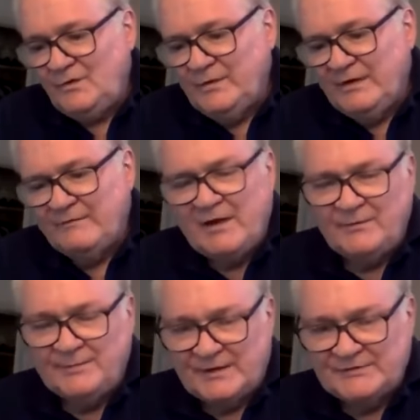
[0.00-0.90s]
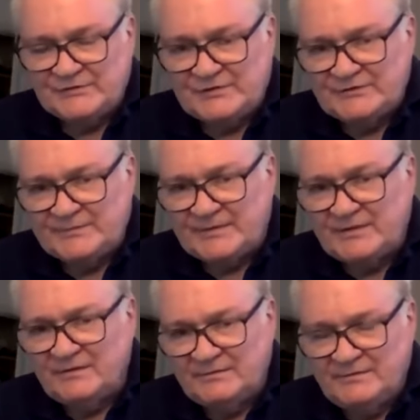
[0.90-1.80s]
we have higher prices, yes, but
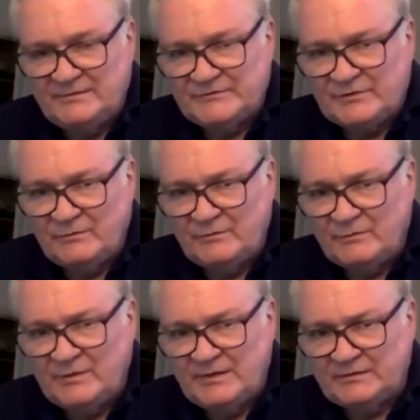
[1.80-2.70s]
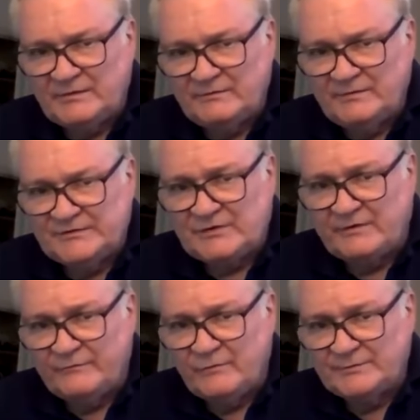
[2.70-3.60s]
this
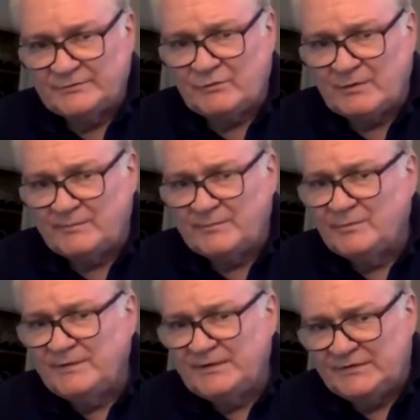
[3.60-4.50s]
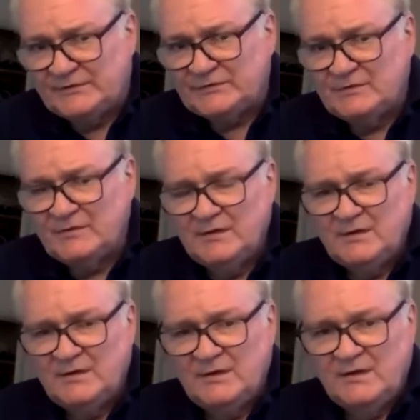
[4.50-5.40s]
conforms to what a boom is,
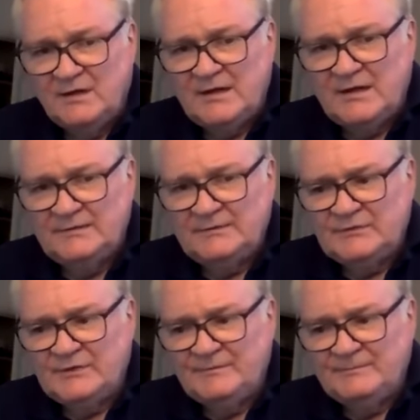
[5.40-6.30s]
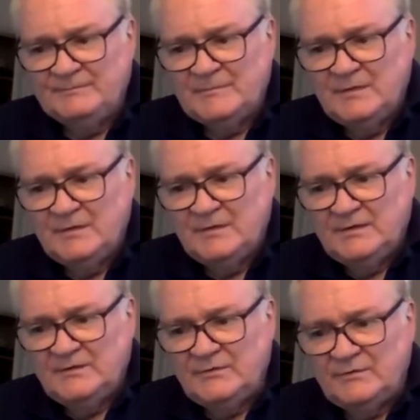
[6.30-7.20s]
and
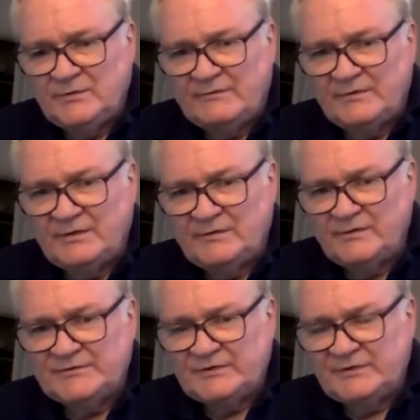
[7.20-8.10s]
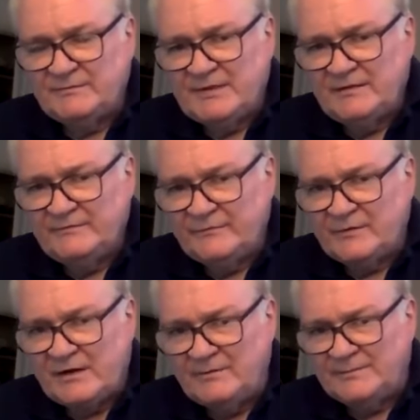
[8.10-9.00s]
you have the increasing demand
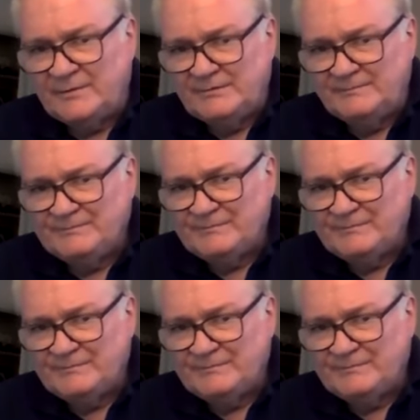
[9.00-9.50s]
for output,